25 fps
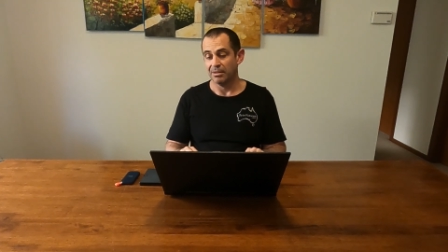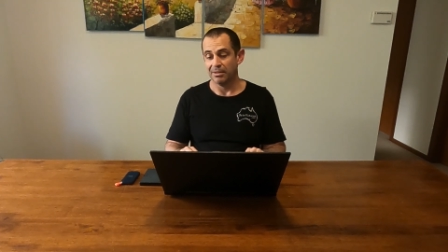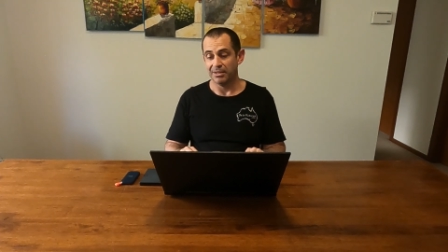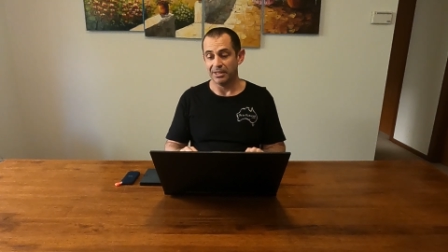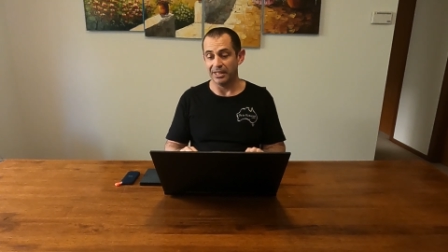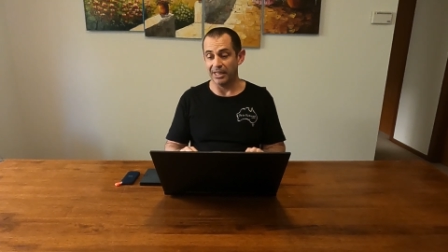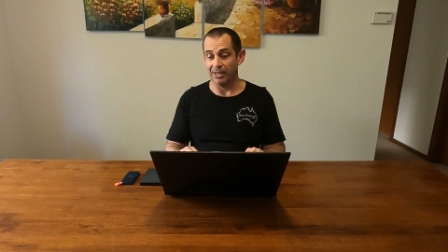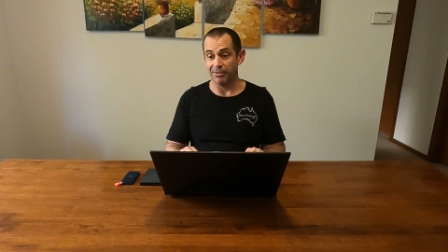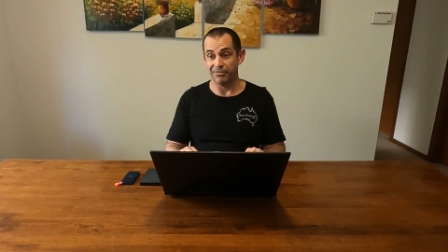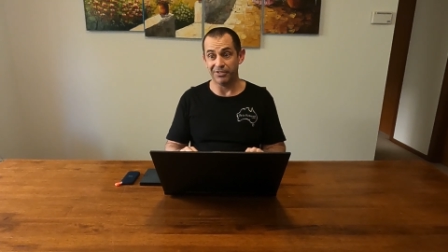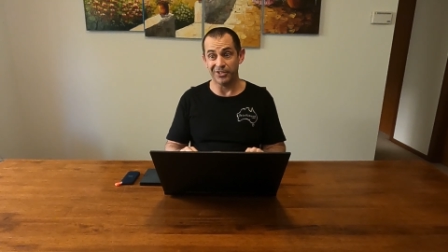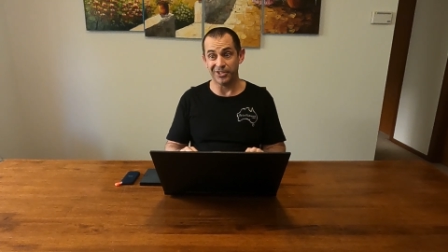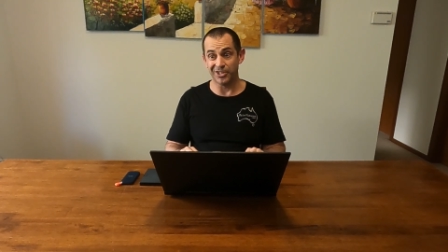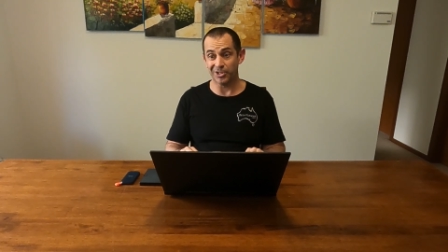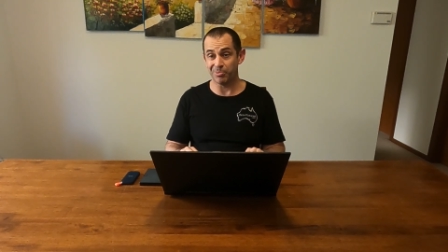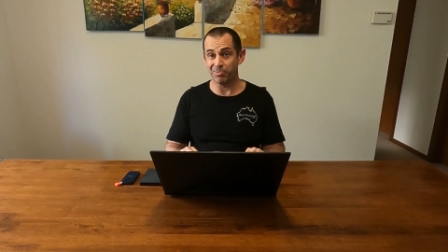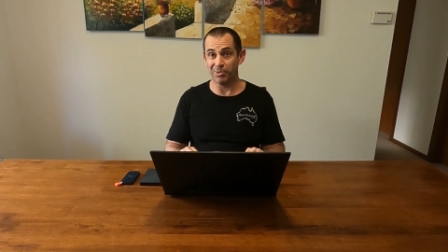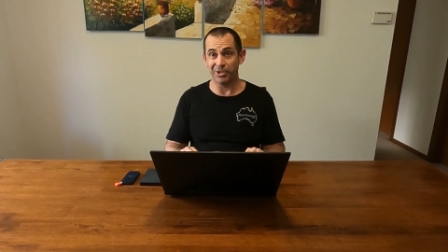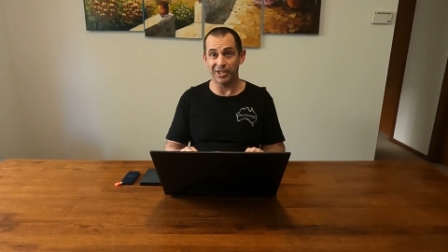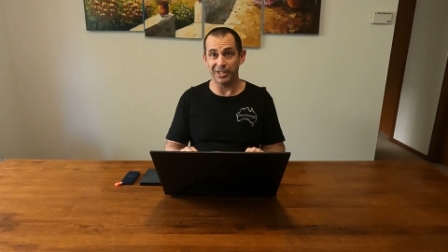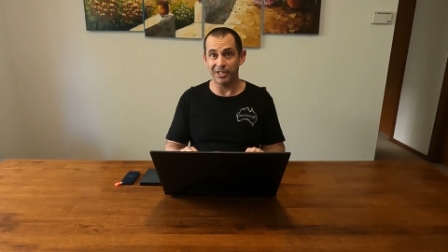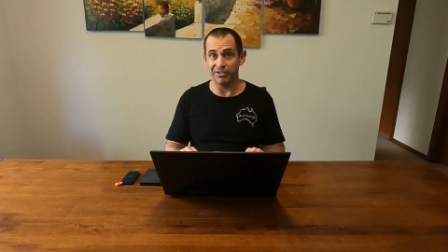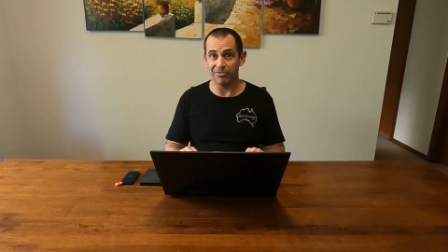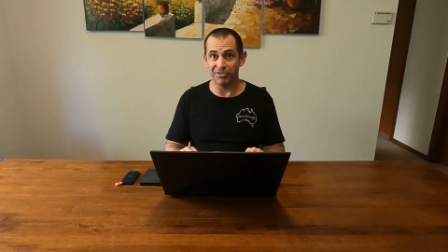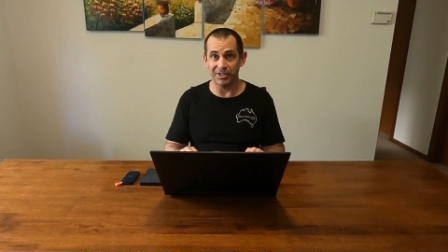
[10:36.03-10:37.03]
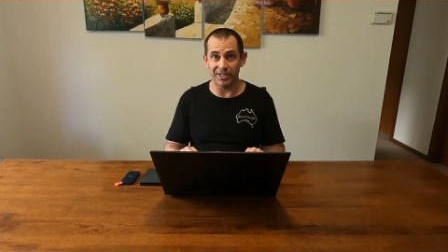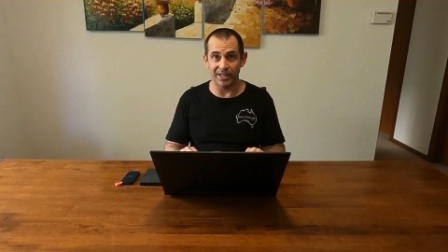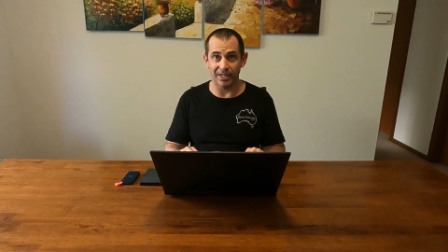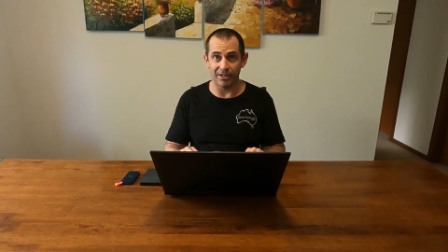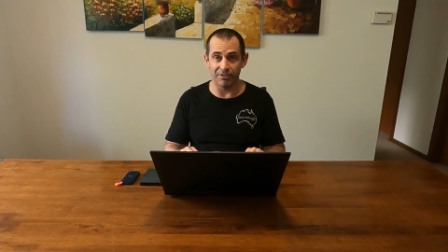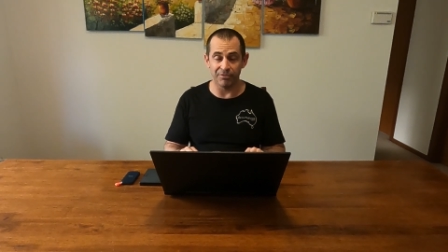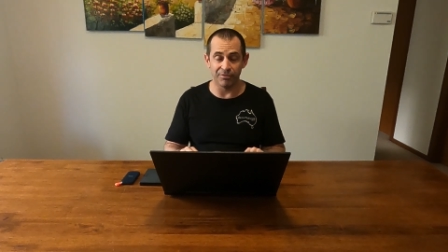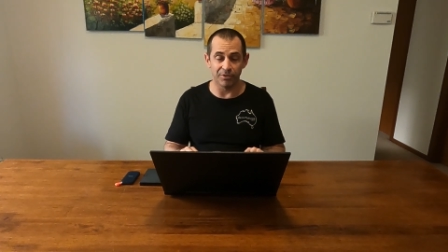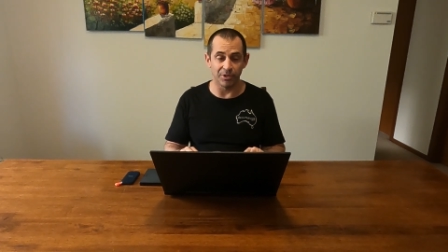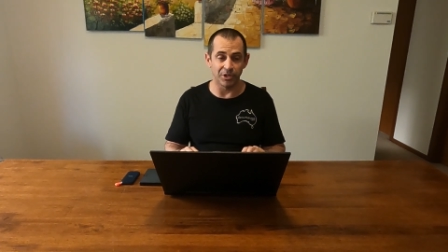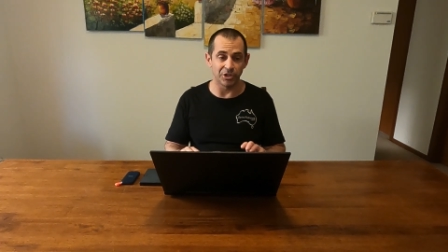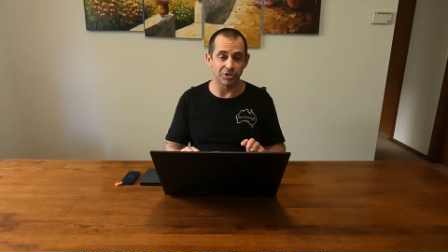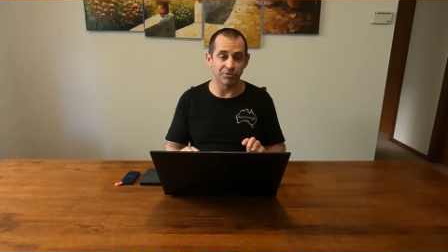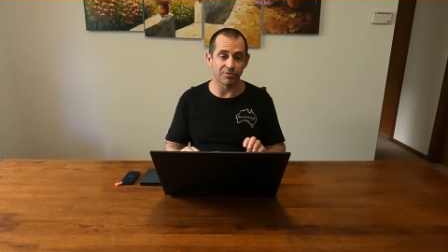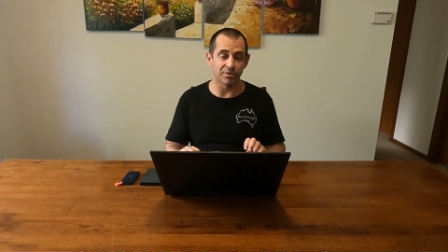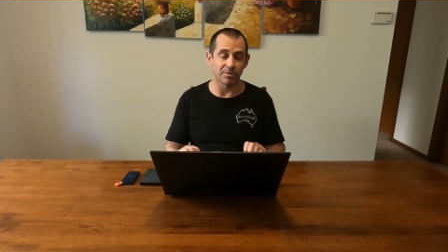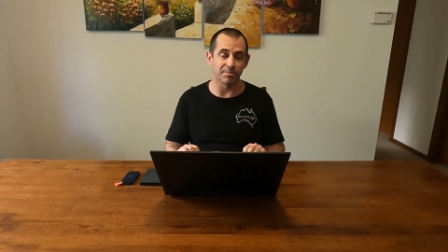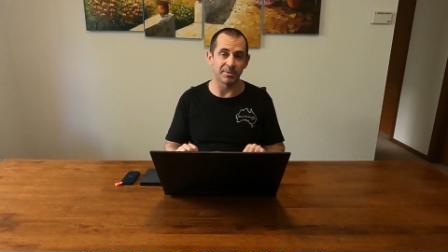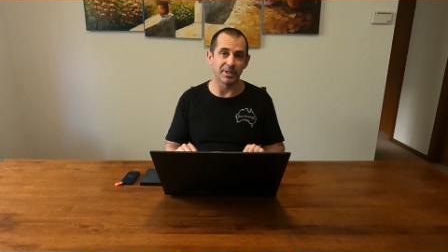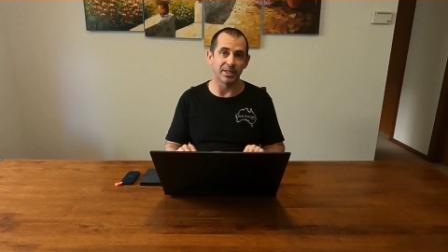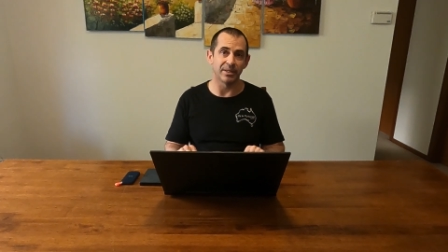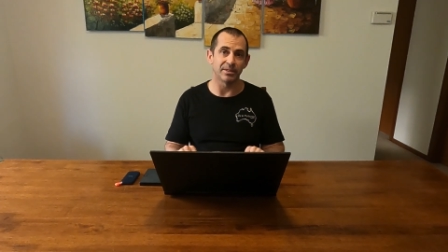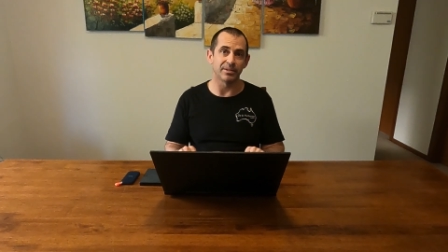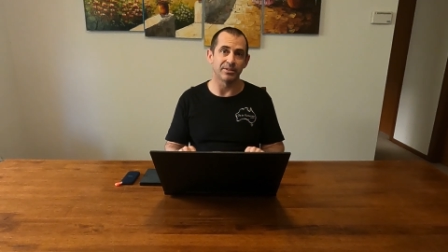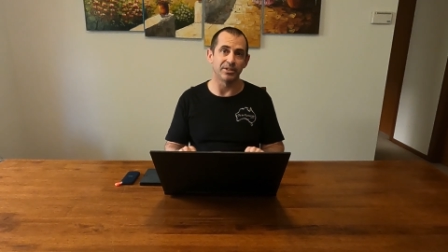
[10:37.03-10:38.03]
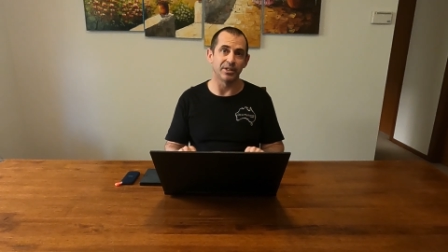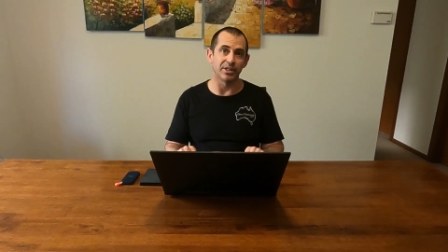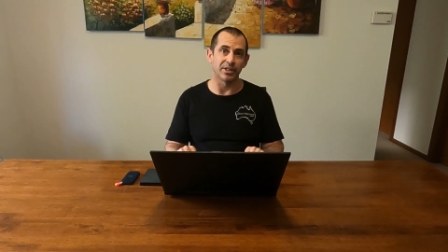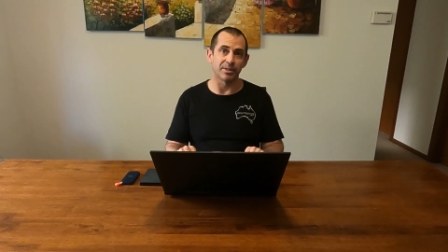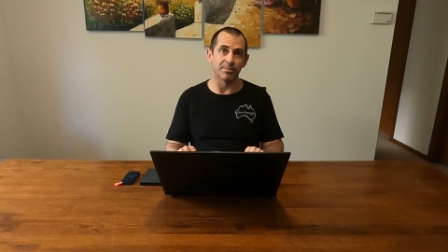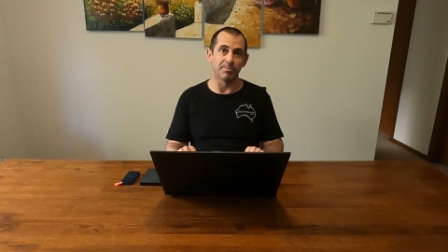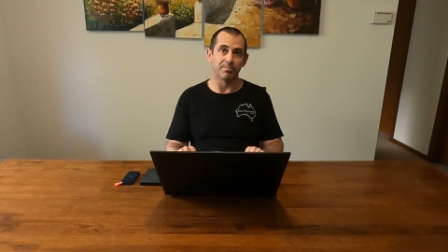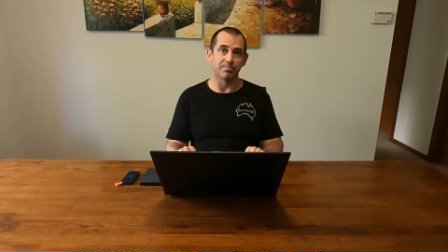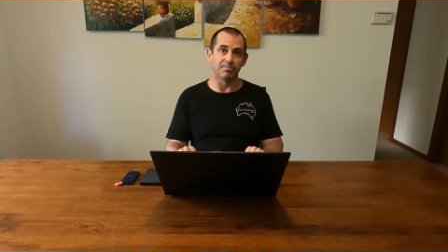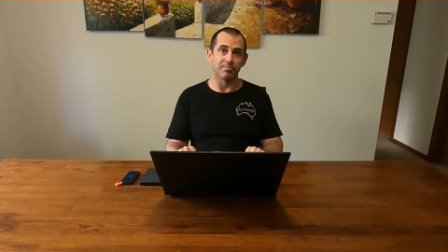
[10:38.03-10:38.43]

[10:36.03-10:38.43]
you know, if you're just putting your video footage from your, your